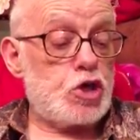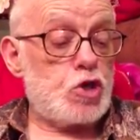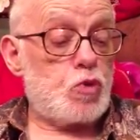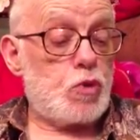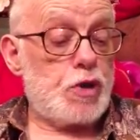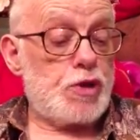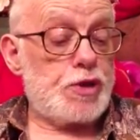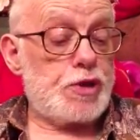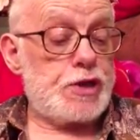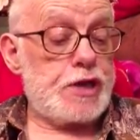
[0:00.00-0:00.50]

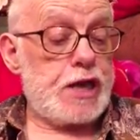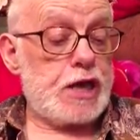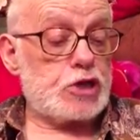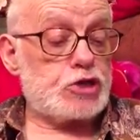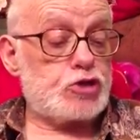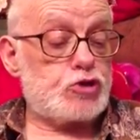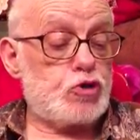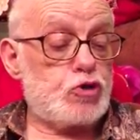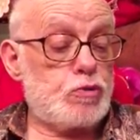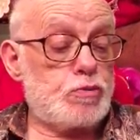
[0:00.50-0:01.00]
where the
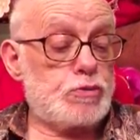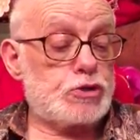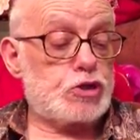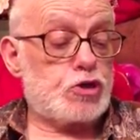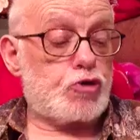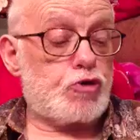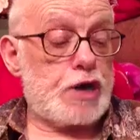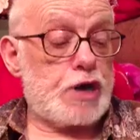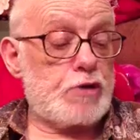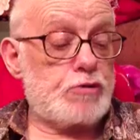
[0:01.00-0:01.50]
next room's
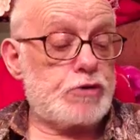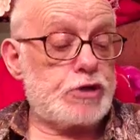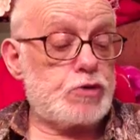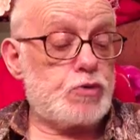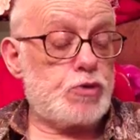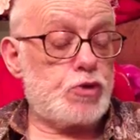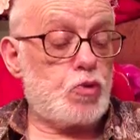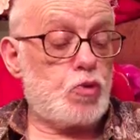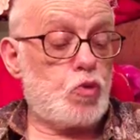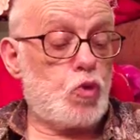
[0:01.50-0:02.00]
crowded
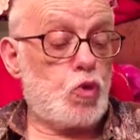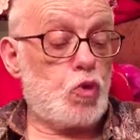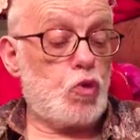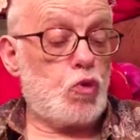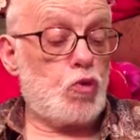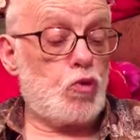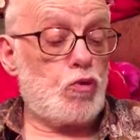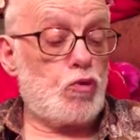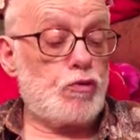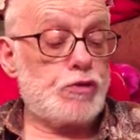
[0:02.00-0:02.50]
with
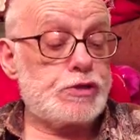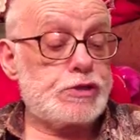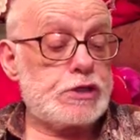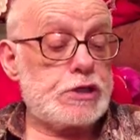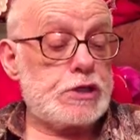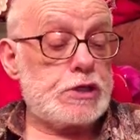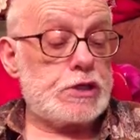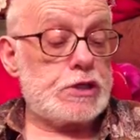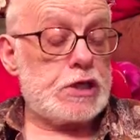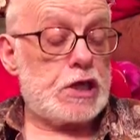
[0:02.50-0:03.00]
wolves,
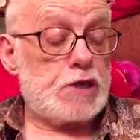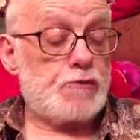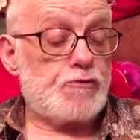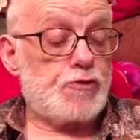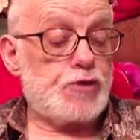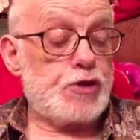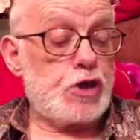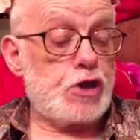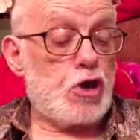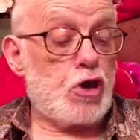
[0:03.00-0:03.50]
and for
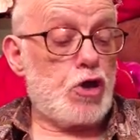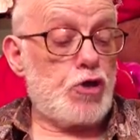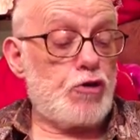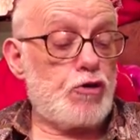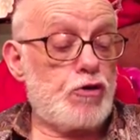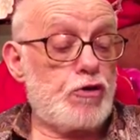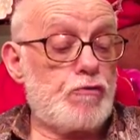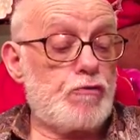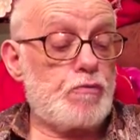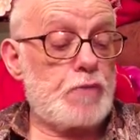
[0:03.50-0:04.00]
the
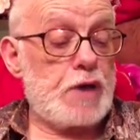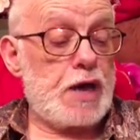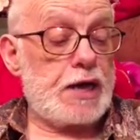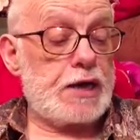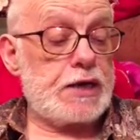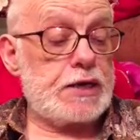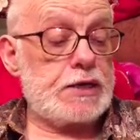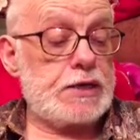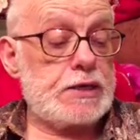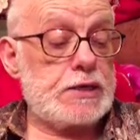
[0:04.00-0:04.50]
honour of
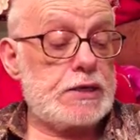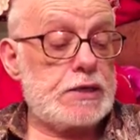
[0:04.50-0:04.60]
man,